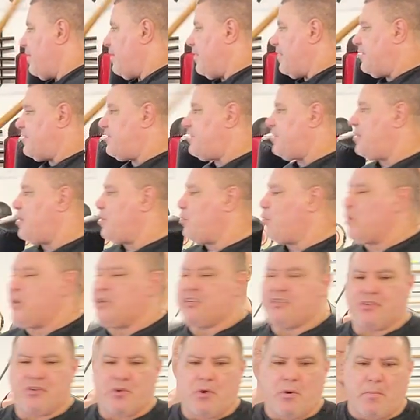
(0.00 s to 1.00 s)
This is the
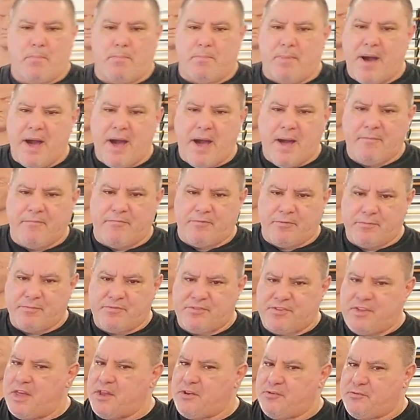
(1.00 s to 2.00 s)
original Bob from
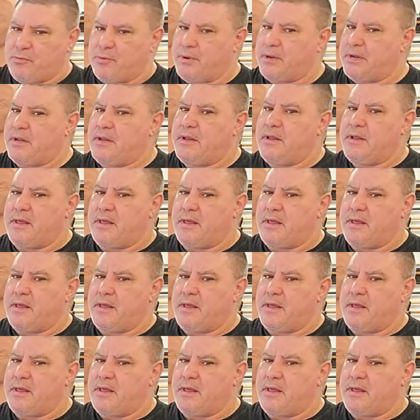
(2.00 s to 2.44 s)
Century.